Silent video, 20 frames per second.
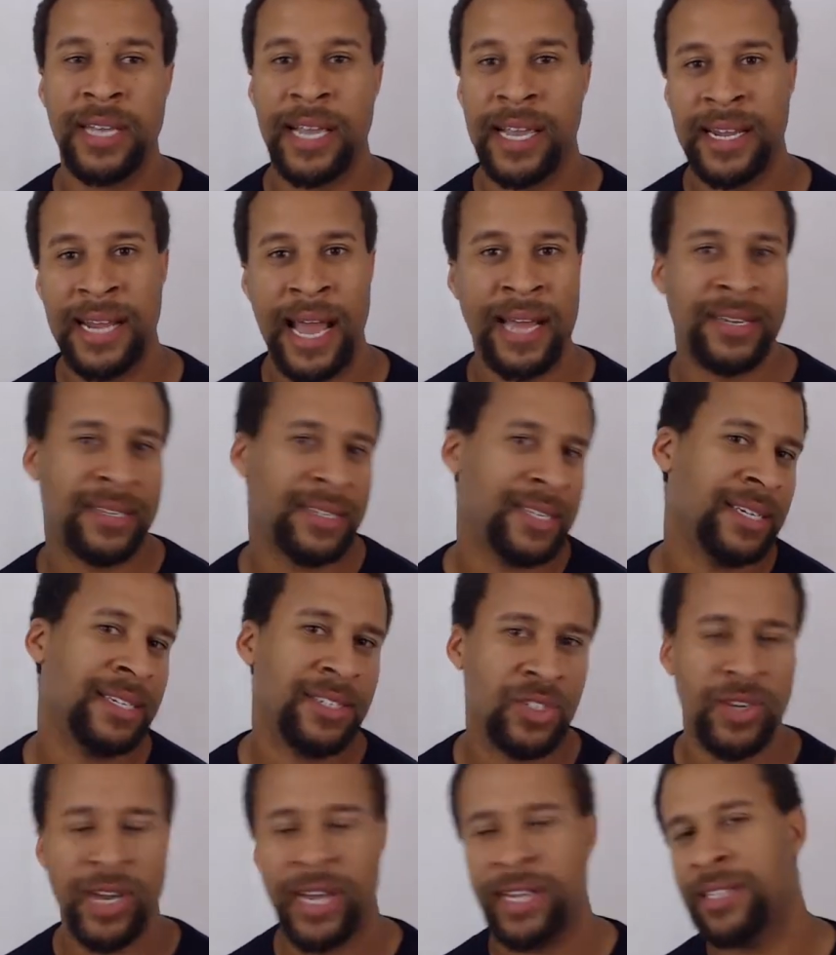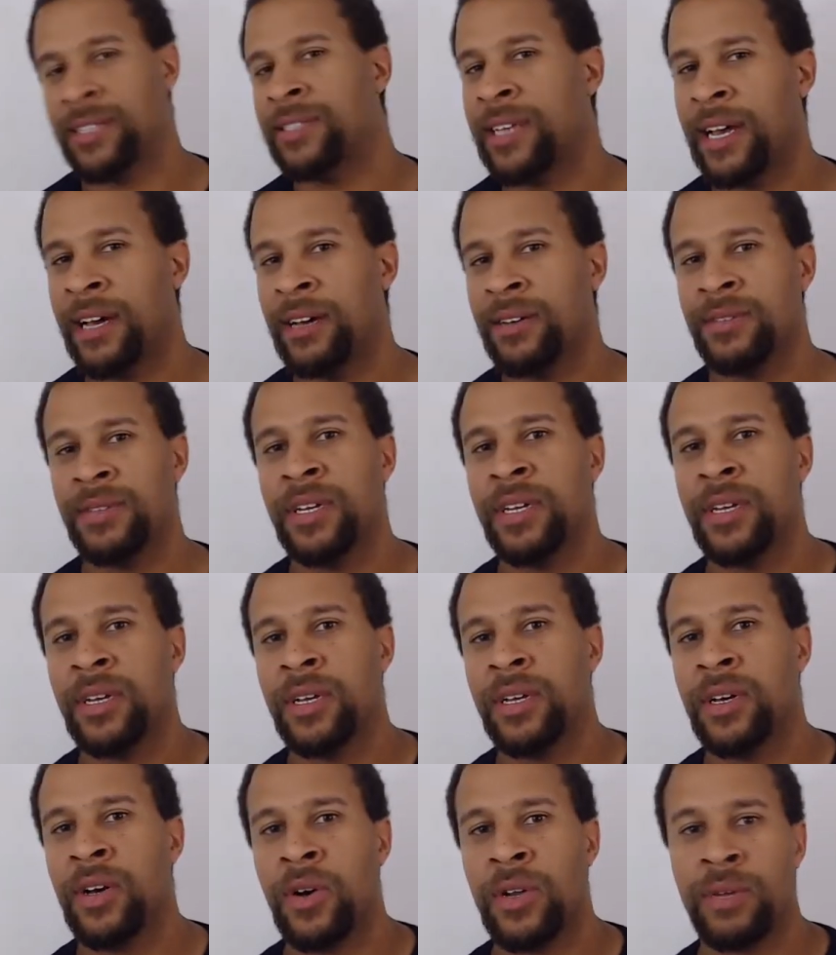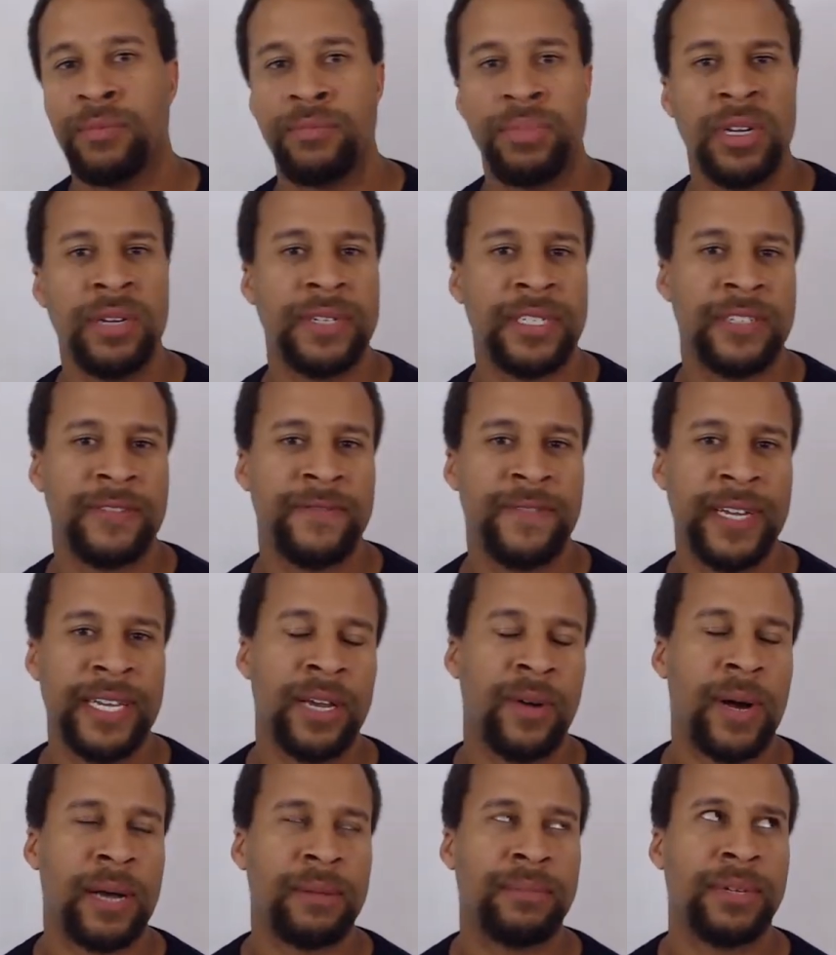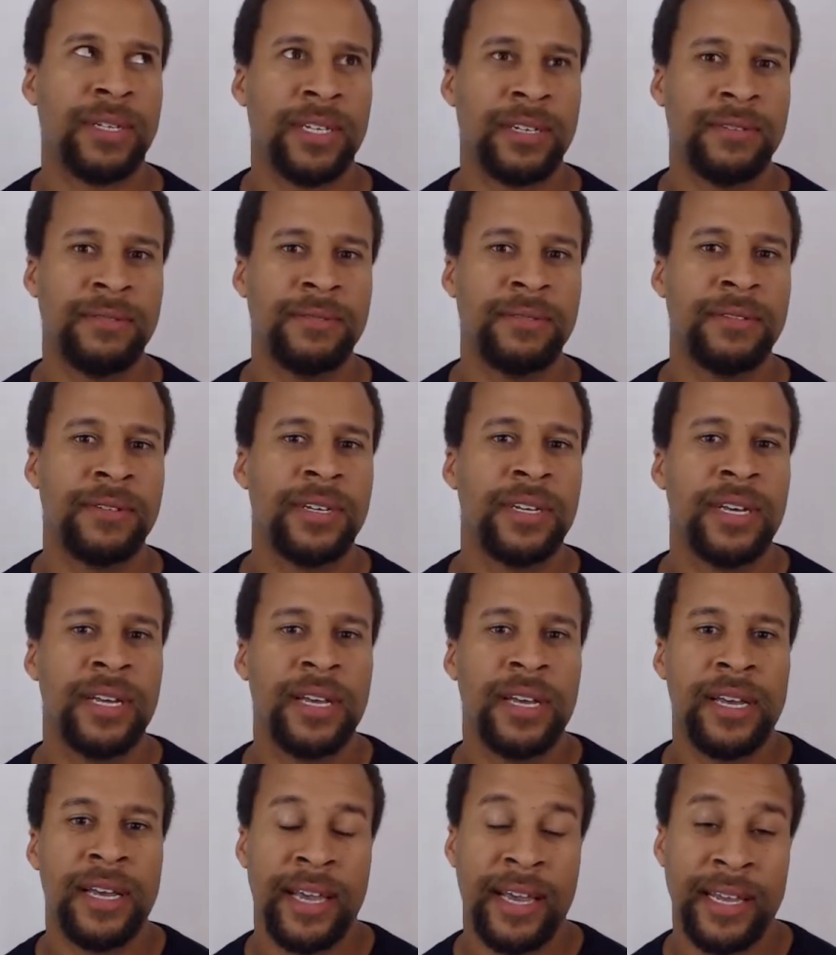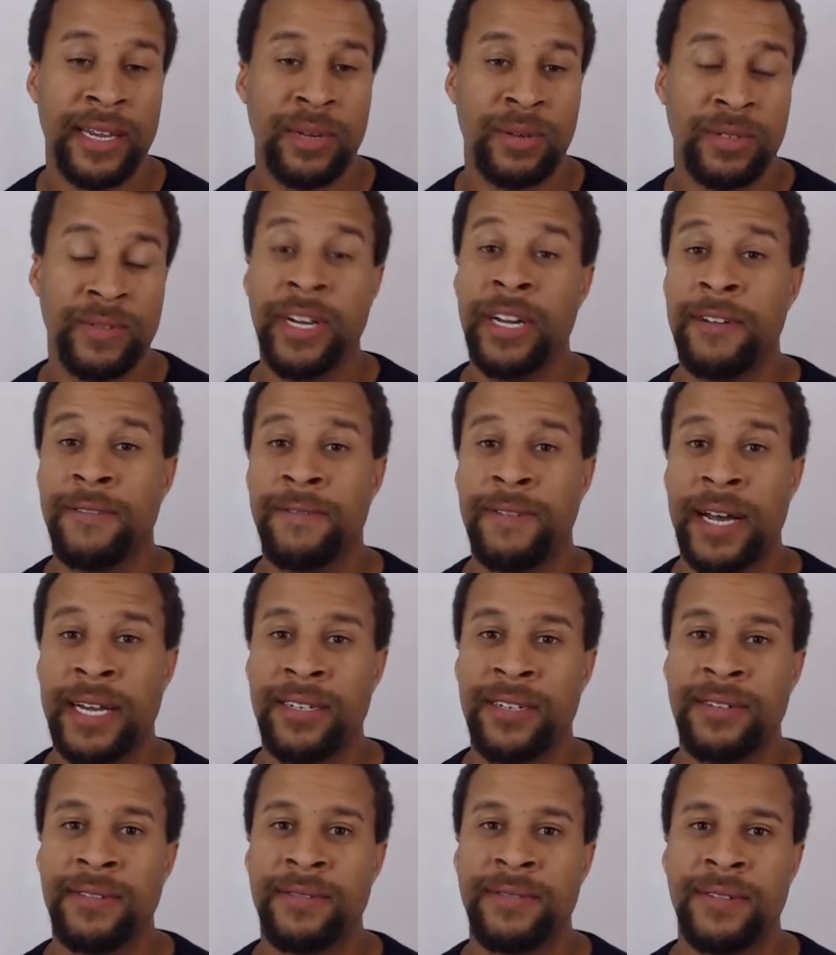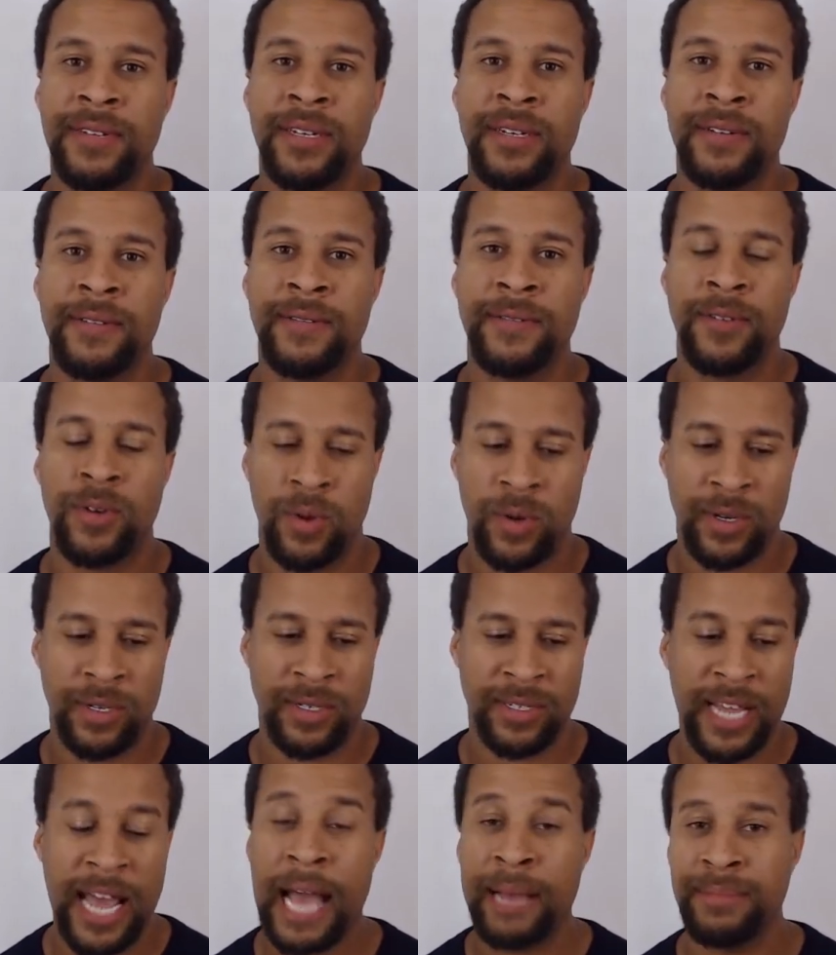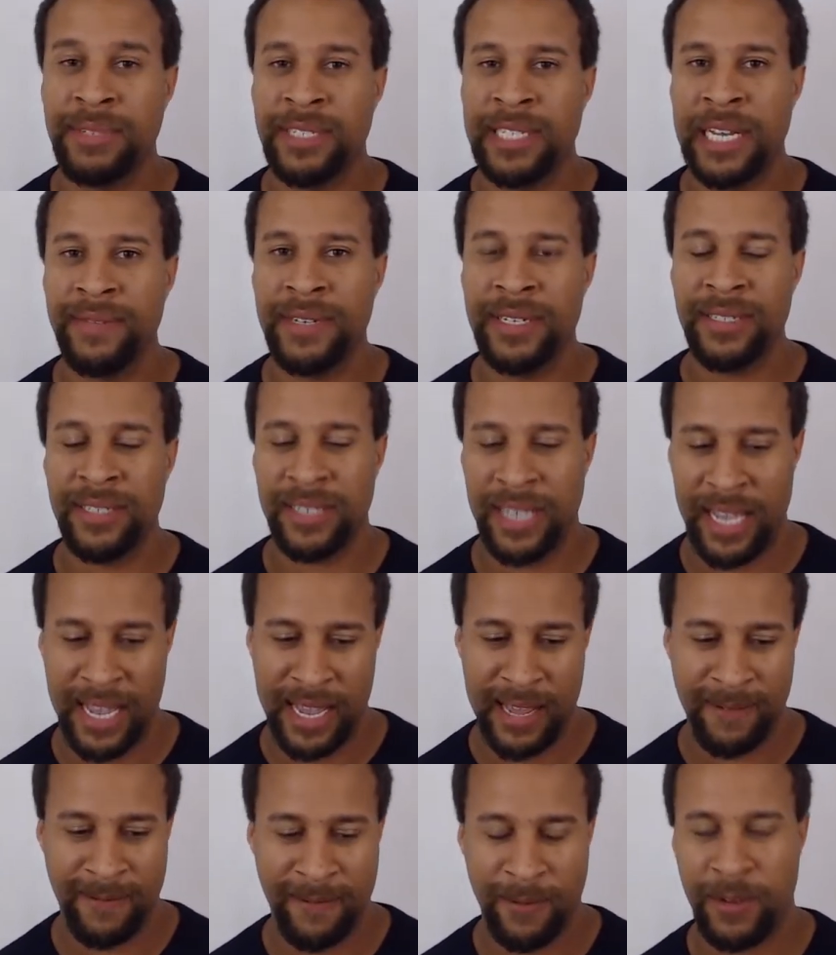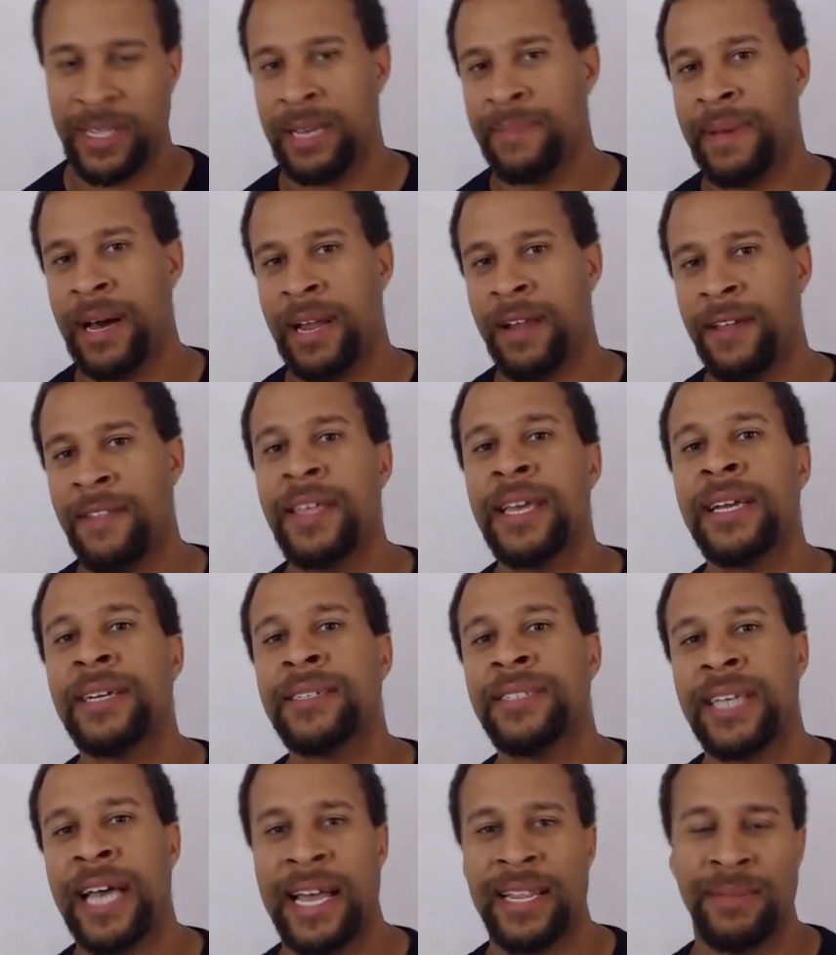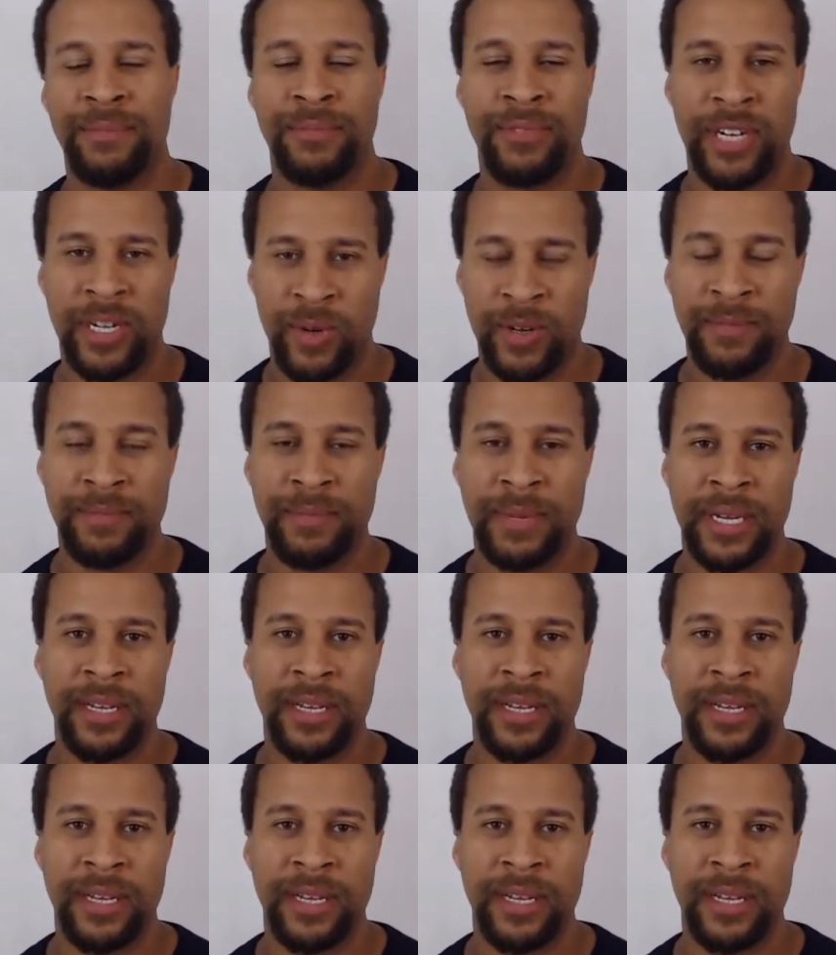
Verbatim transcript: And I did try this out on a previous video, I believe, and it was very effective for time savings and for the amount of things I had to bring with me.